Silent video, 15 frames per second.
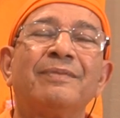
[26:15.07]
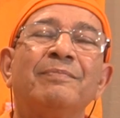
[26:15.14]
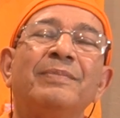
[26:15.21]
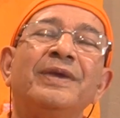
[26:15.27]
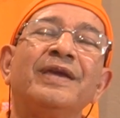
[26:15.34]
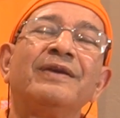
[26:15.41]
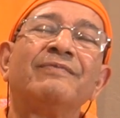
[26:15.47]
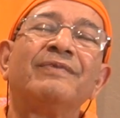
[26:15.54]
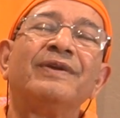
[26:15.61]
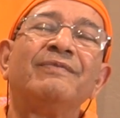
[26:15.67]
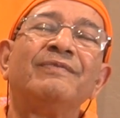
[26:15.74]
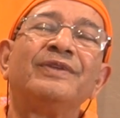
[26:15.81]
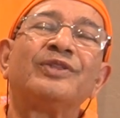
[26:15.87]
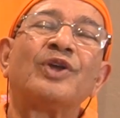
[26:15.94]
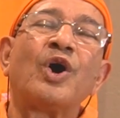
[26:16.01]
Being one
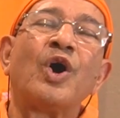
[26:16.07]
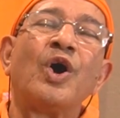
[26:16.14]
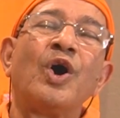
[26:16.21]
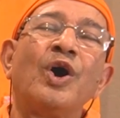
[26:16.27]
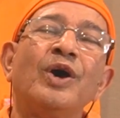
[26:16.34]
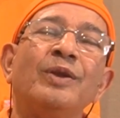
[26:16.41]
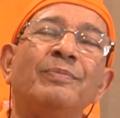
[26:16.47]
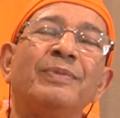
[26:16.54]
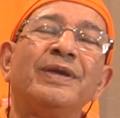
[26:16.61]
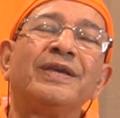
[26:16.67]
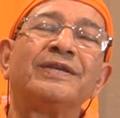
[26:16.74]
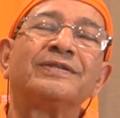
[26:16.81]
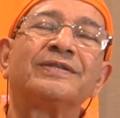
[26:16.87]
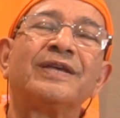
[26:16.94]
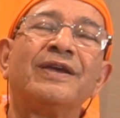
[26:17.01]
with all
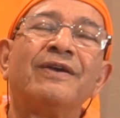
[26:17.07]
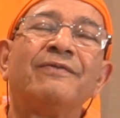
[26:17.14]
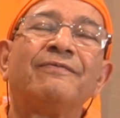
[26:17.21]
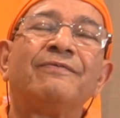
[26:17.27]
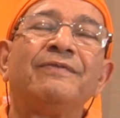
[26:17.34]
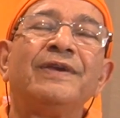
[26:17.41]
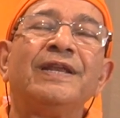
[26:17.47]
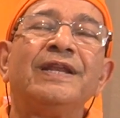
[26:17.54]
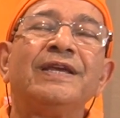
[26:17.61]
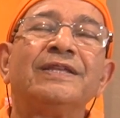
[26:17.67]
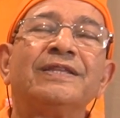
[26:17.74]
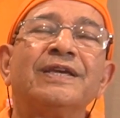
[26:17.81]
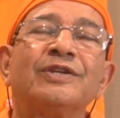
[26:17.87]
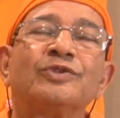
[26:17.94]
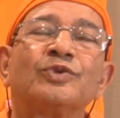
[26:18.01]
beings, feeling
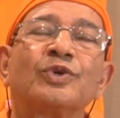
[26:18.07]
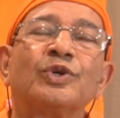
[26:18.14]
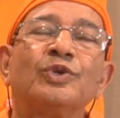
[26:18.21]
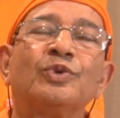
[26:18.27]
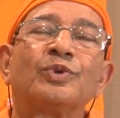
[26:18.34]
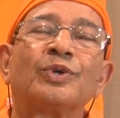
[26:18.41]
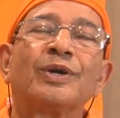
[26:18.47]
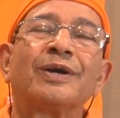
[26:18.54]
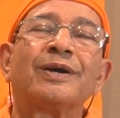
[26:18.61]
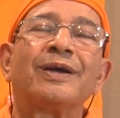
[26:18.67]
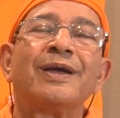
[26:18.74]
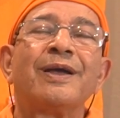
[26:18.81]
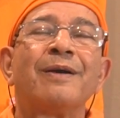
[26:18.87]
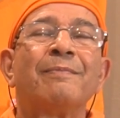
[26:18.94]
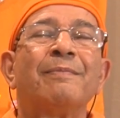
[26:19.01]
their sukha-dukha,
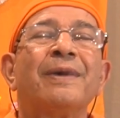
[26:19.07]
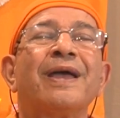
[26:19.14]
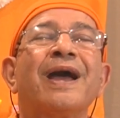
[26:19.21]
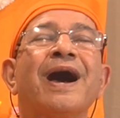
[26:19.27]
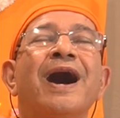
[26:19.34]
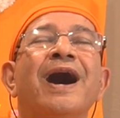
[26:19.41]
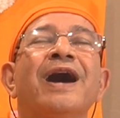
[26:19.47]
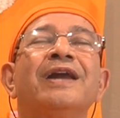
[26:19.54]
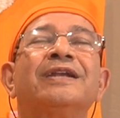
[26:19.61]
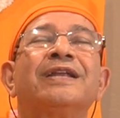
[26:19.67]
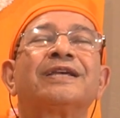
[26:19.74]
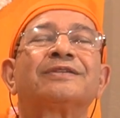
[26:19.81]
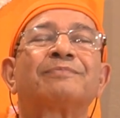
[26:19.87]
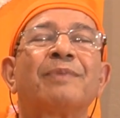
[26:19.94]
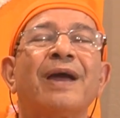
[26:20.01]
my heart
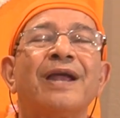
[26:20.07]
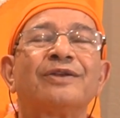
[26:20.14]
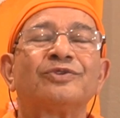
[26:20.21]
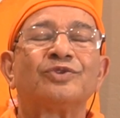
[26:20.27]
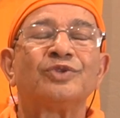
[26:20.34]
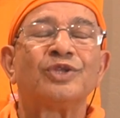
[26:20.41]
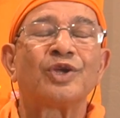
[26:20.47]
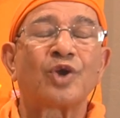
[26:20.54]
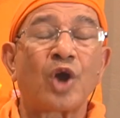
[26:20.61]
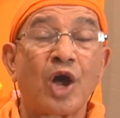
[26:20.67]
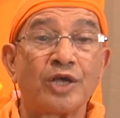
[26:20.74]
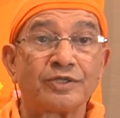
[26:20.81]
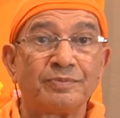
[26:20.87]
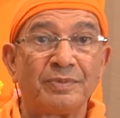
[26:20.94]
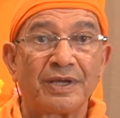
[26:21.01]
expands to the
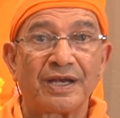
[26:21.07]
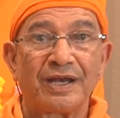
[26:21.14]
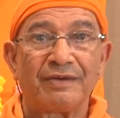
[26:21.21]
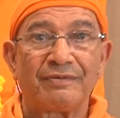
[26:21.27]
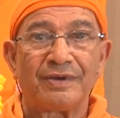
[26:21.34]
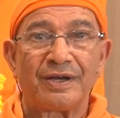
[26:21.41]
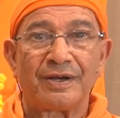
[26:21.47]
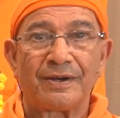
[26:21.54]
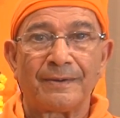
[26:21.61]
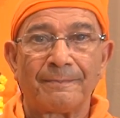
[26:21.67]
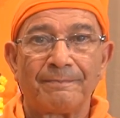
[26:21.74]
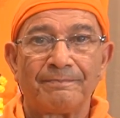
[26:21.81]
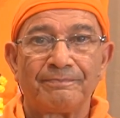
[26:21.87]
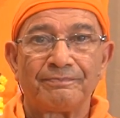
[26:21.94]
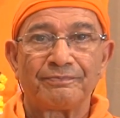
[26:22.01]
cosmic level.
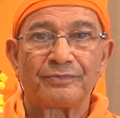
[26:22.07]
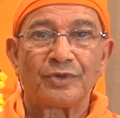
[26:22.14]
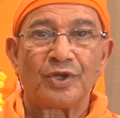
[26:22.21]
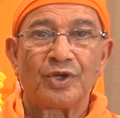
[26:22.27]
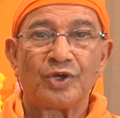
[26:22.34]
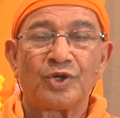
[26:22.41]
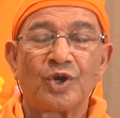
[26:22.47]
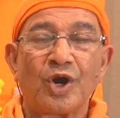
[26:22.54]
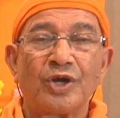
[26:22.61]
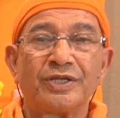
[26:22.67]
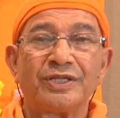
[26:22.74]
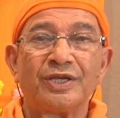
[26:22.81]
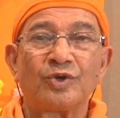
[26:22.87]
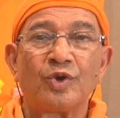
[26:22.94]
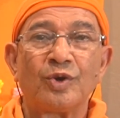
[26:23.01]
Not
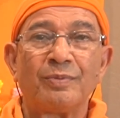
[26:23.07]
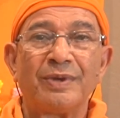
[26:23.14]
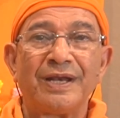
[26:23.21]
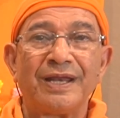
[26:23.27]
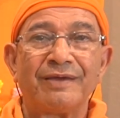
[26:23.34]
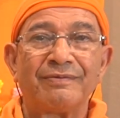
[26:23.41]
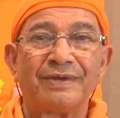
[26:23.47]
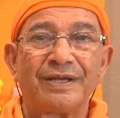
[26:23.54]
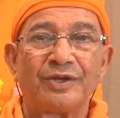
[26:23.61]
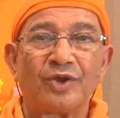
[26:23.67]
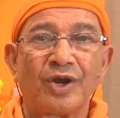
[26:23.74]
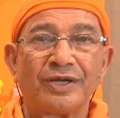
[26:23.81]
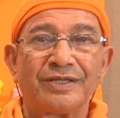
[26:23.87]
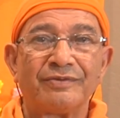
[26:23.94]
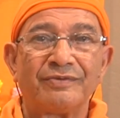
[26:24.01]
the global level,
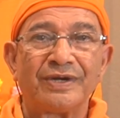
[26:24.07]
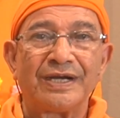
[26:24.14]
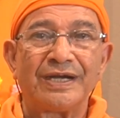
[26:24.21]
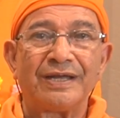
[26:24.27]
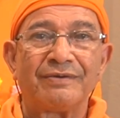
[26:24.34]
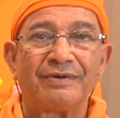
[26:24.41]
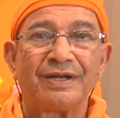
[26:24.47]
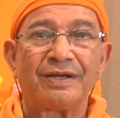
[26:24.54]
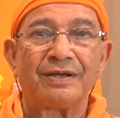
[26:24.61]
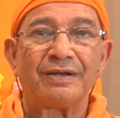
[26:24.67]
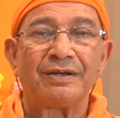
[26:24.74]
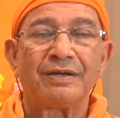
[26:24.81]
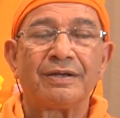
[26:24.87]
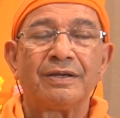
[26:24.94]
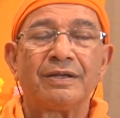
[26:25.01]
not the world level.
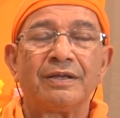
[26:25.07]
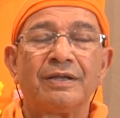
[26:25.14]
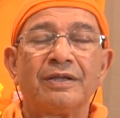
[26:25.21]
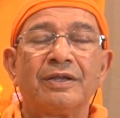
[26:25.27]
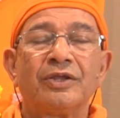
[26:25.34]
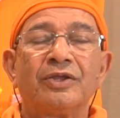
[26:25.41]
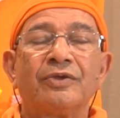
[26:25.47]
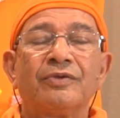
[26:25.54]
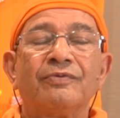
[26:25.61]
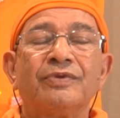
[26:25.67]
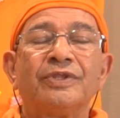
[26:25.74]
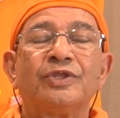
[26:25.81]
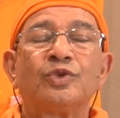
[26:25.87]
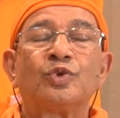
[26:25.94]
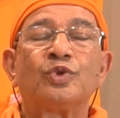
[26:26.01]

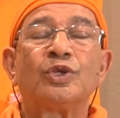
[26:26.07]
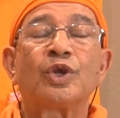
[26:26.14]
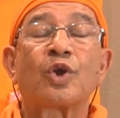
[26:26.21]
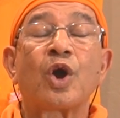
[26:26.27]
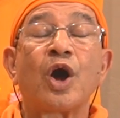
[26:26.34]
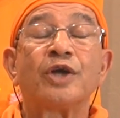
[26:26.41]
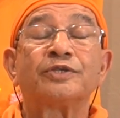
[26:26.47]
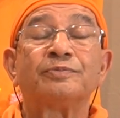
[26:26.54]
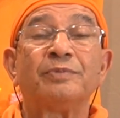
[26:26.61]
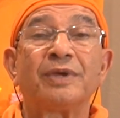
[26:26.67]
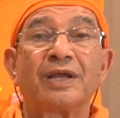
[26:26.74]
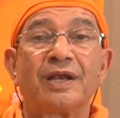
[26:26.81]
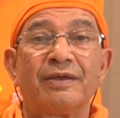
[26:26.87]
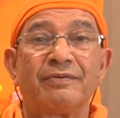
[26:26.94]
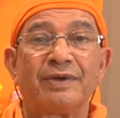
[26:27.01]
To the
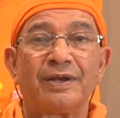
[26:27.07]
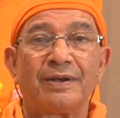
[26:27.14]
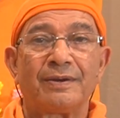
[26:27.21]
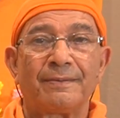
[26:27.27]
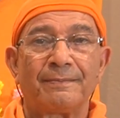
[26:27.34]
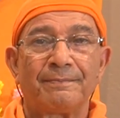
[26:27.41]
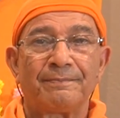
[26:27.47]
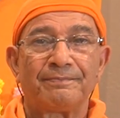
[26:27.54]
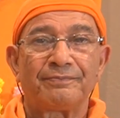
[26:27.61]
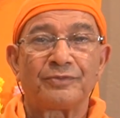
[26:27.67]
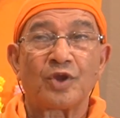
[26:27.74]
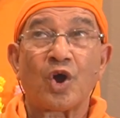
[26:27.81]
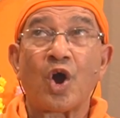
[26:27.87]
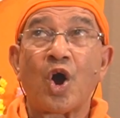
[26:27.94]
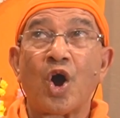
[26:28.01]
cosmic level.
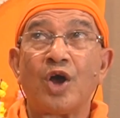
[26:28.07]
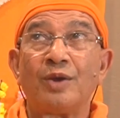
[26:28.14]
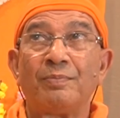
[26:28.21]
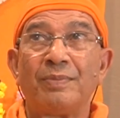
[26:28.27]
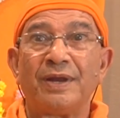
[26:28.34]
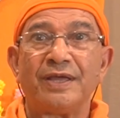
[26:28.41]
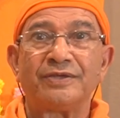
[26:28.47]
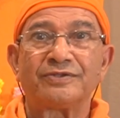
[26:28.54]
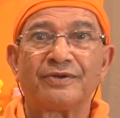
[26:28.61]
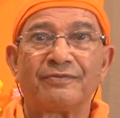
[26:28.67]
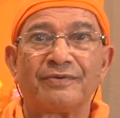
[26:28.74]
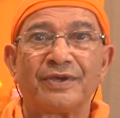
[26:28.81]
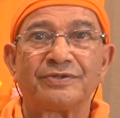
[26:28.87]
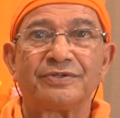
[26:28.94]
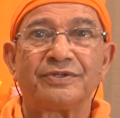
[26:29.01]
All planes of
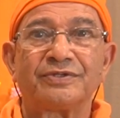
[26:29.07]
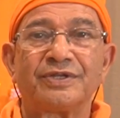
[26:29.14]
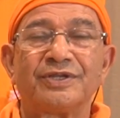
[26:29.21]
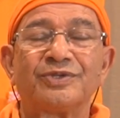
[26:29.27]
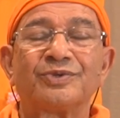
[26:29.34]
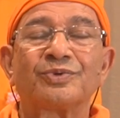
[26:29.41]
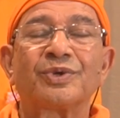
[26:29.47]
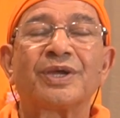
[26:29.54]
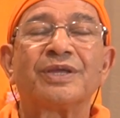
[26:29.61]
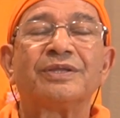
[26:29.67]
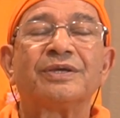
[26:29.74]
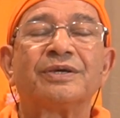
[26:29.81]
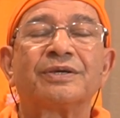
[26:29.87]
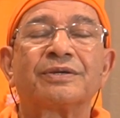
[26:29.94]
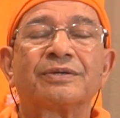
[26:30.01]
existence
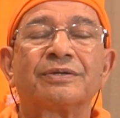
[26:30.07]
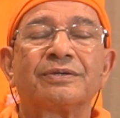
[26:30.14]
together.